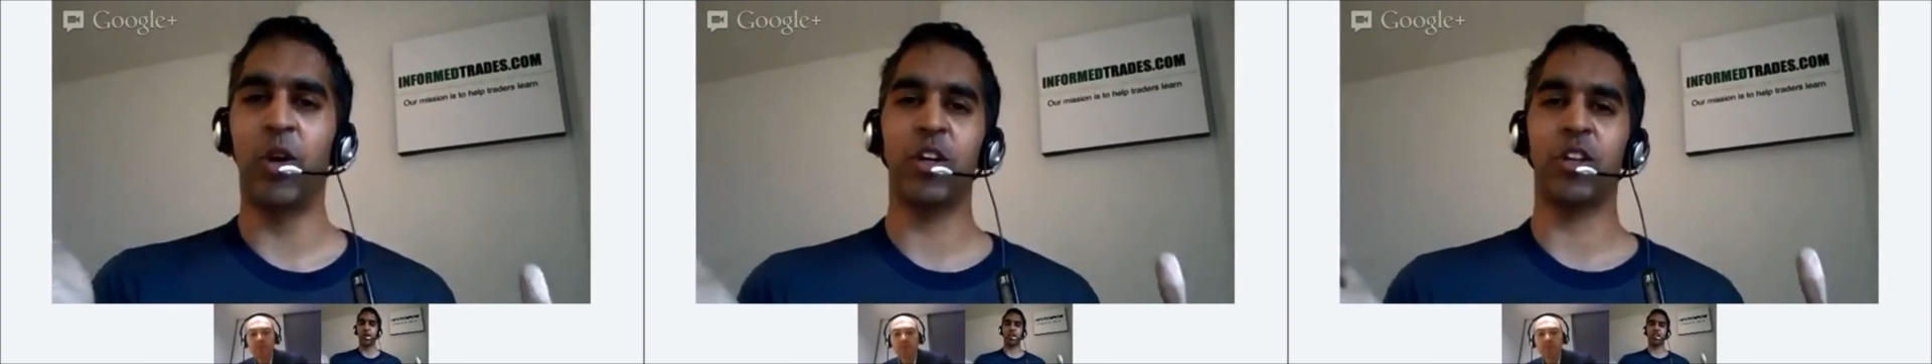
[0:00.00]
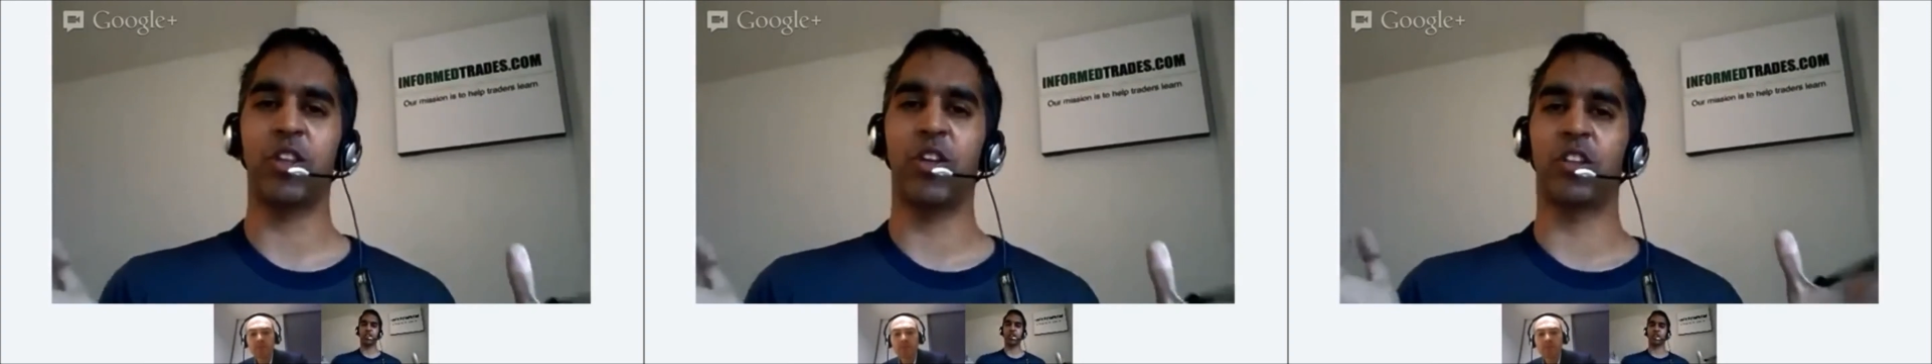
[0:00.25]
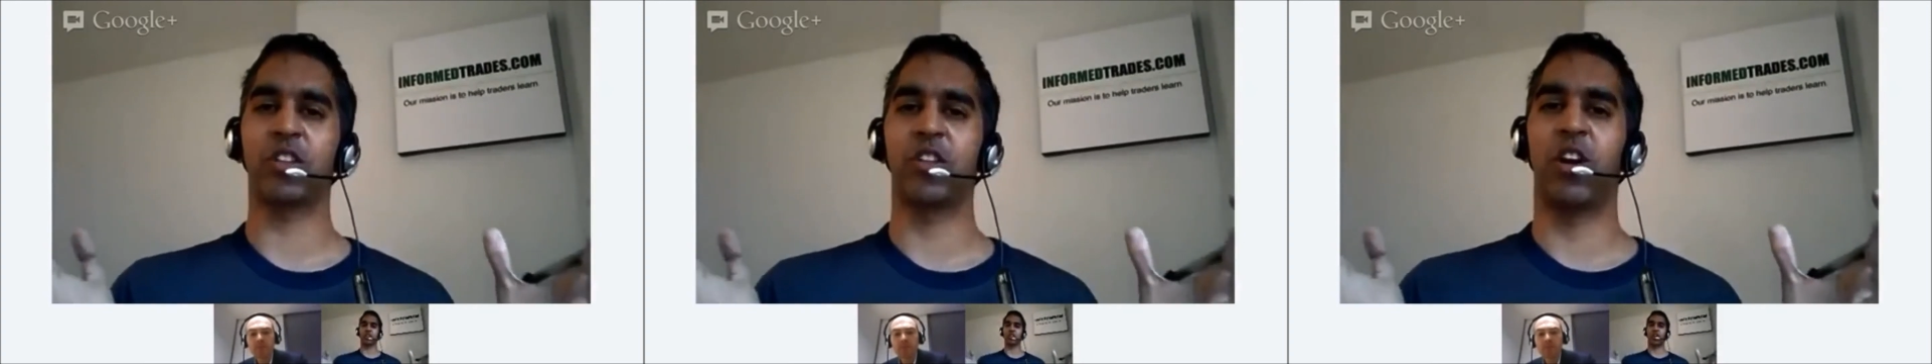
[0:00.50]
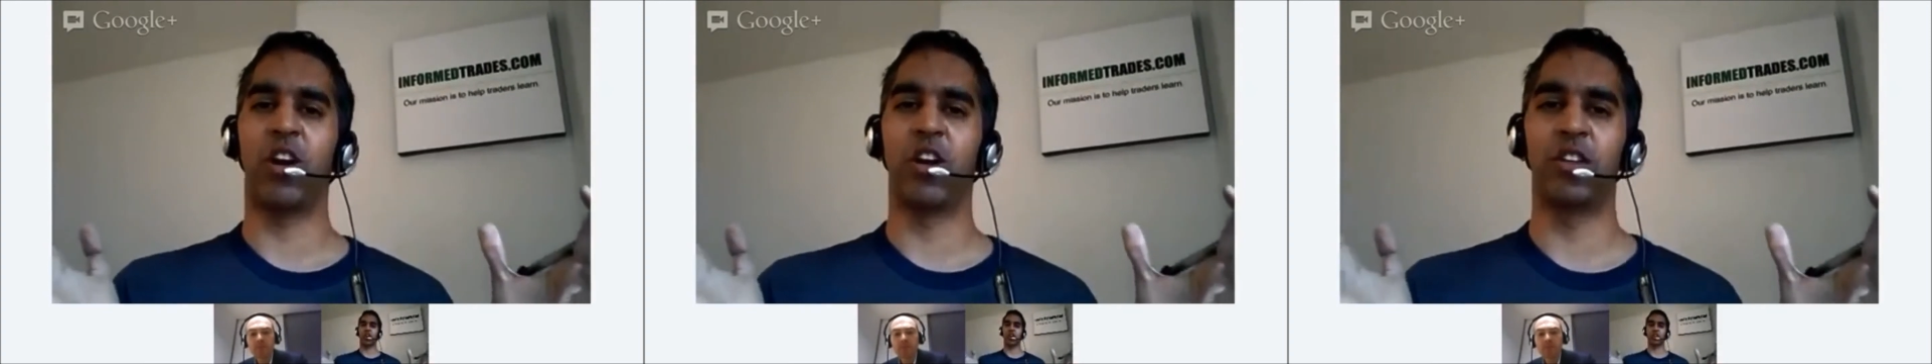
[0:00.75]
what are your thoughts
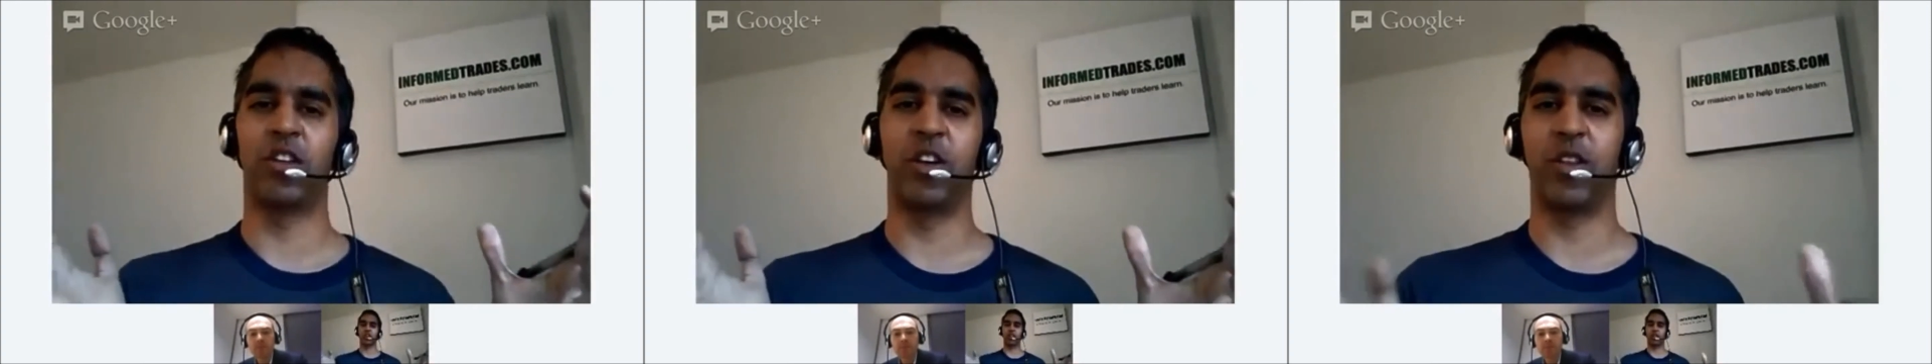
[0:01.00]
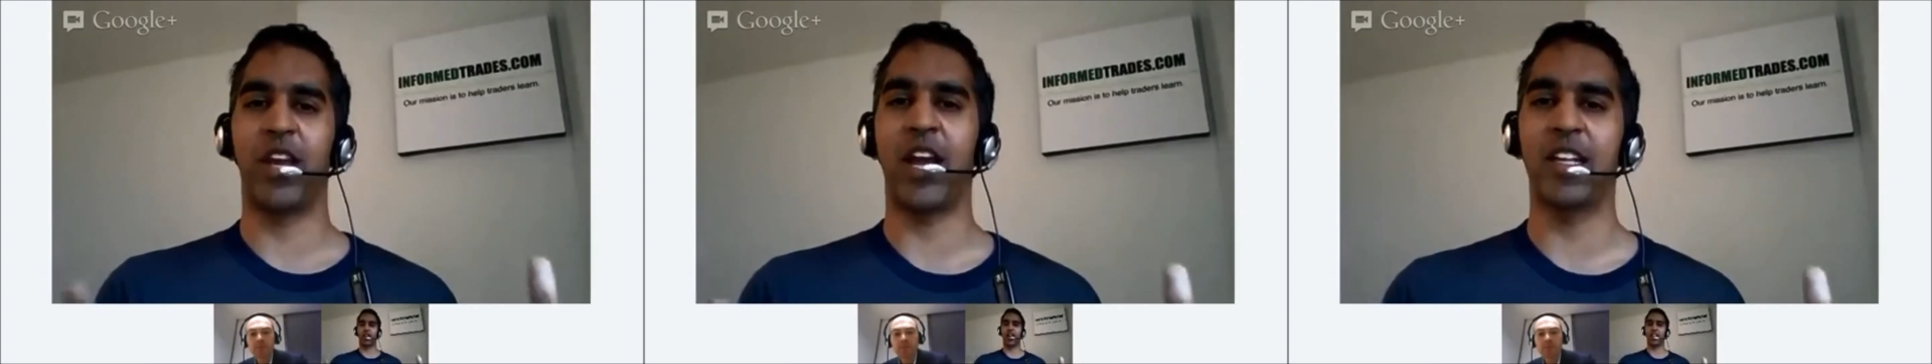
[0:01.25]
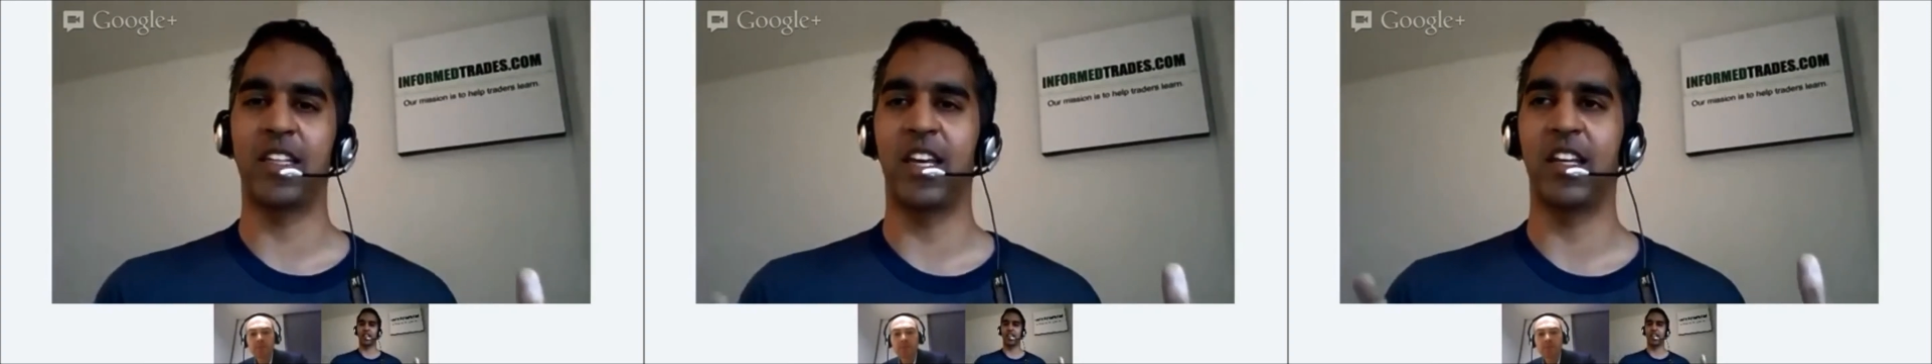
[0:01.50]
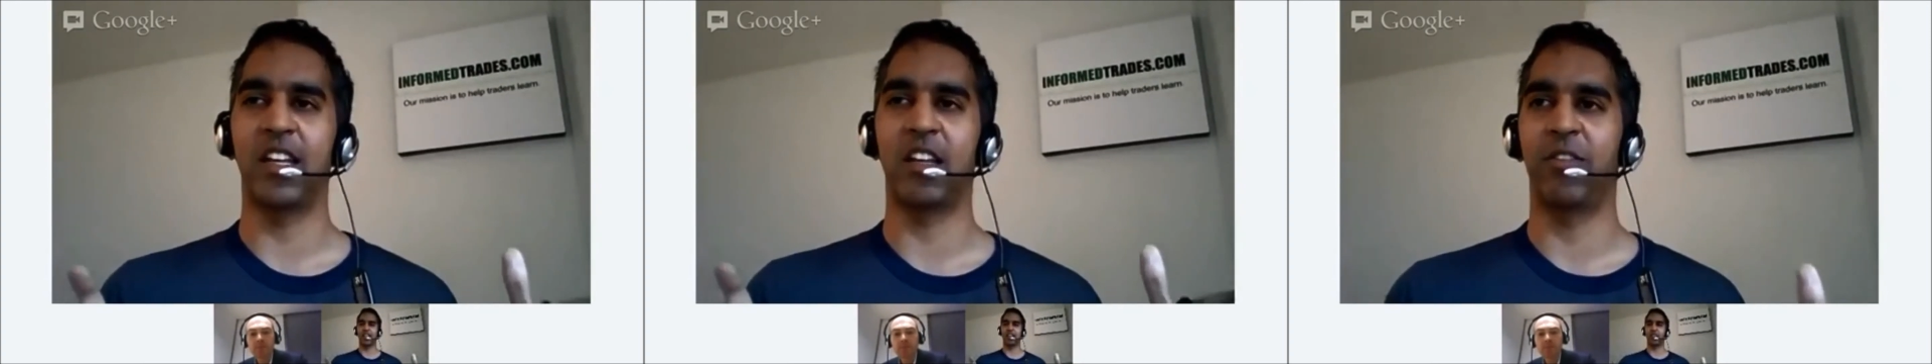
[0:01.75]
on you know the
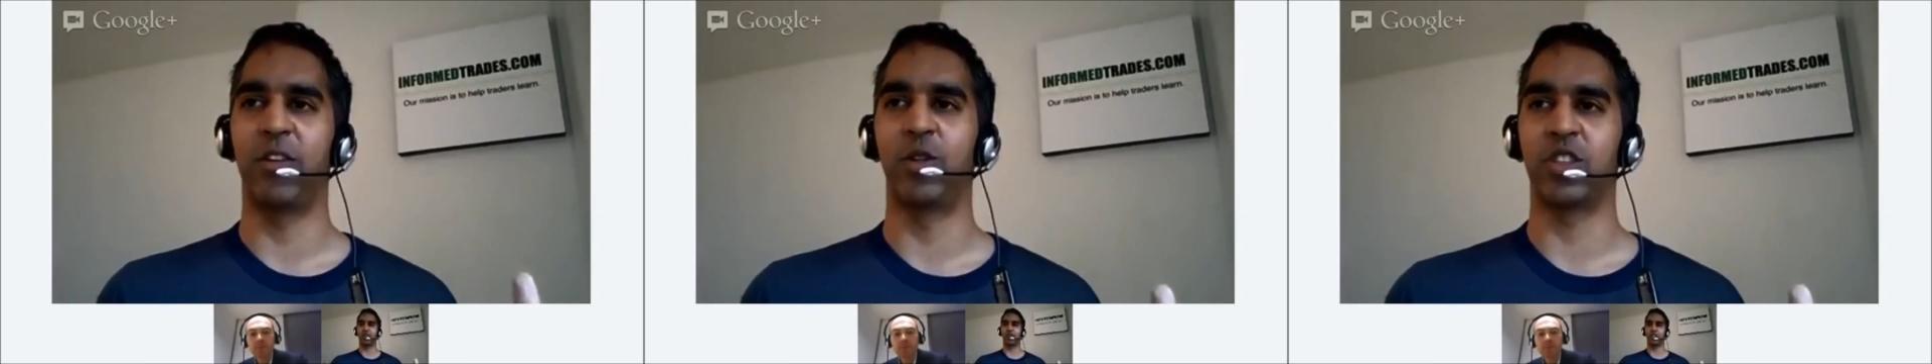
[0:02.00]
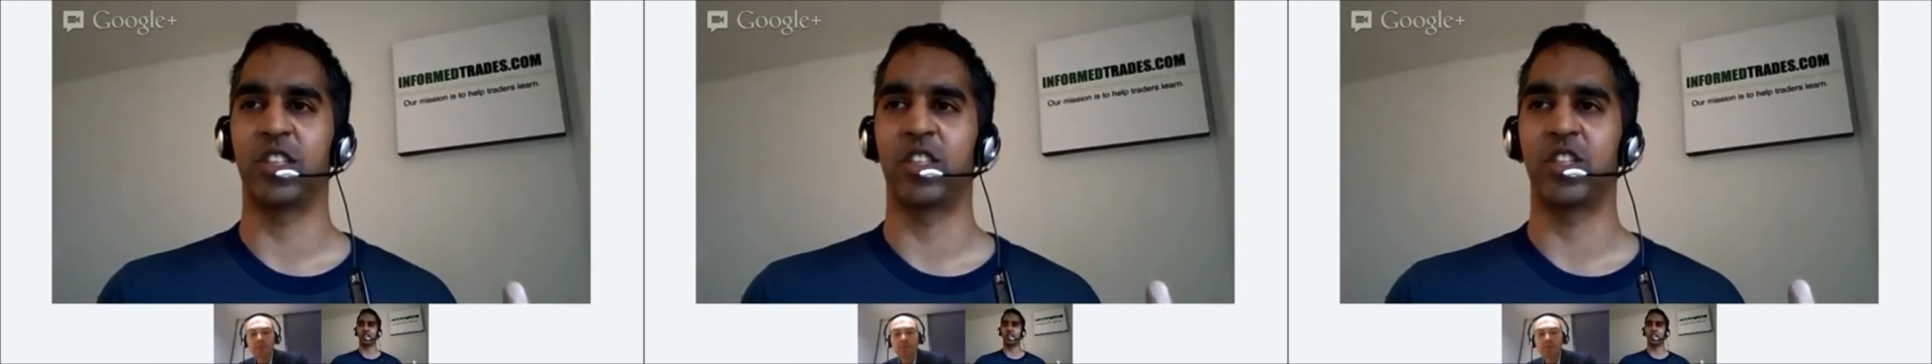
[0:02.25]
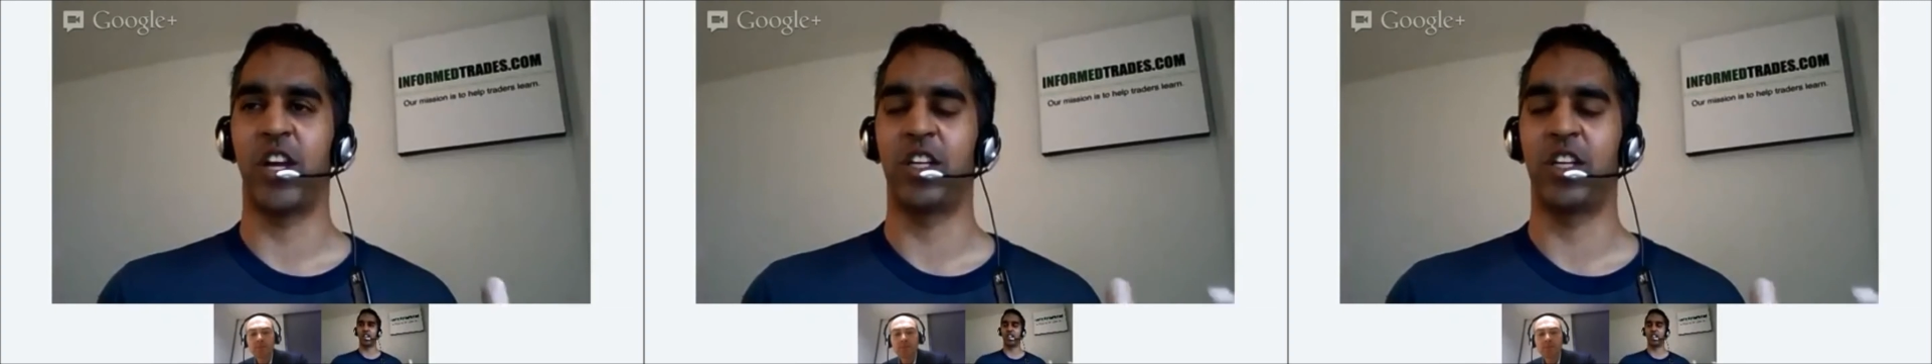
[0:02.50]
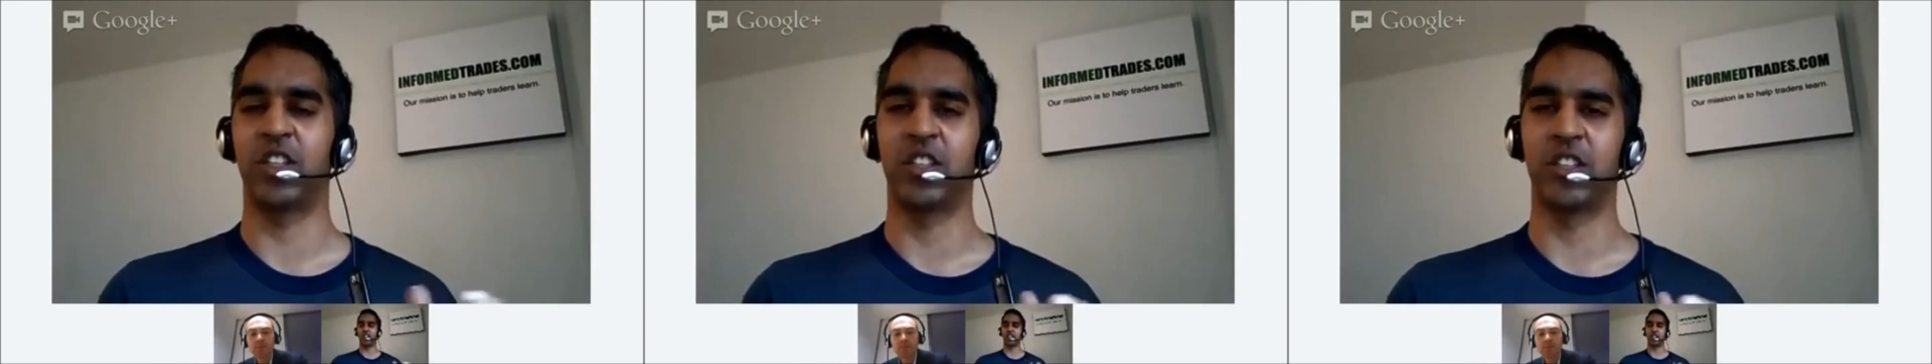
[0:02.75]
idea that the futures
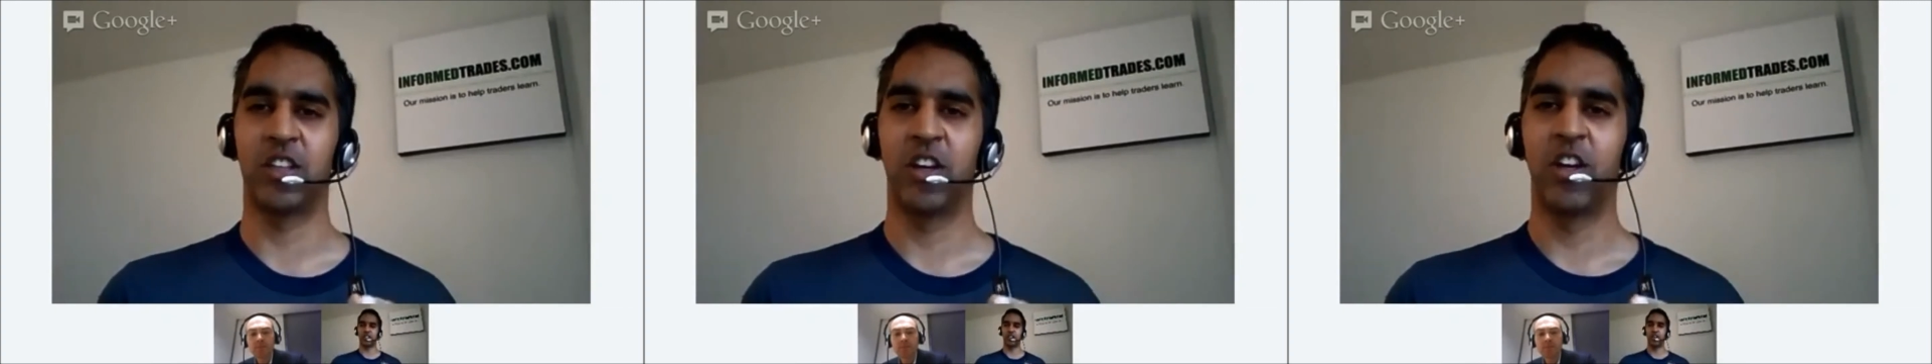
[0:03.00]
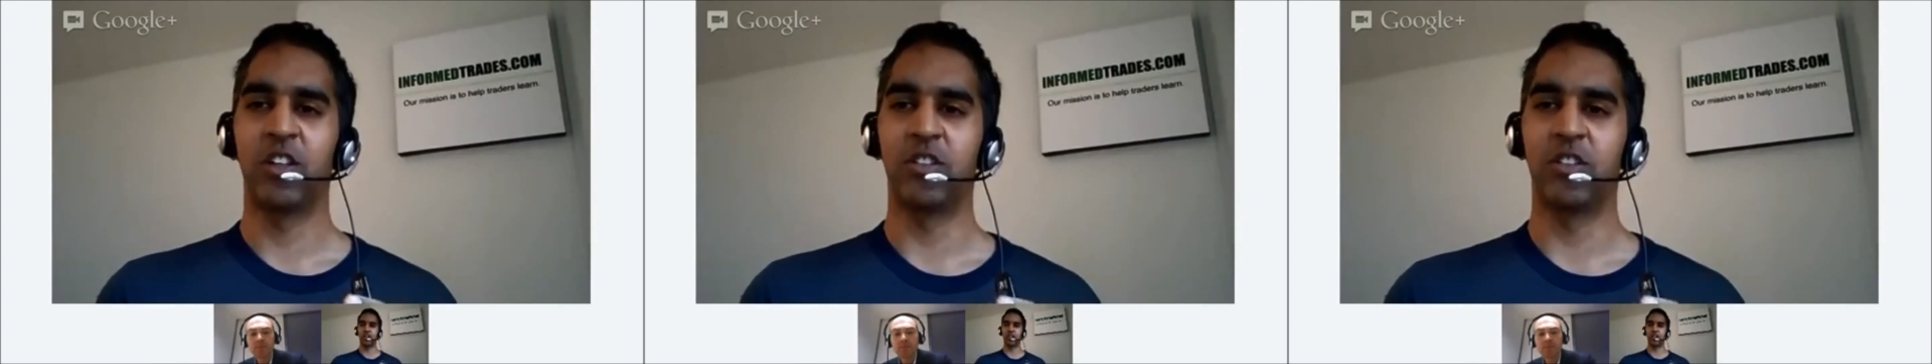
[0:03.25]
exchanges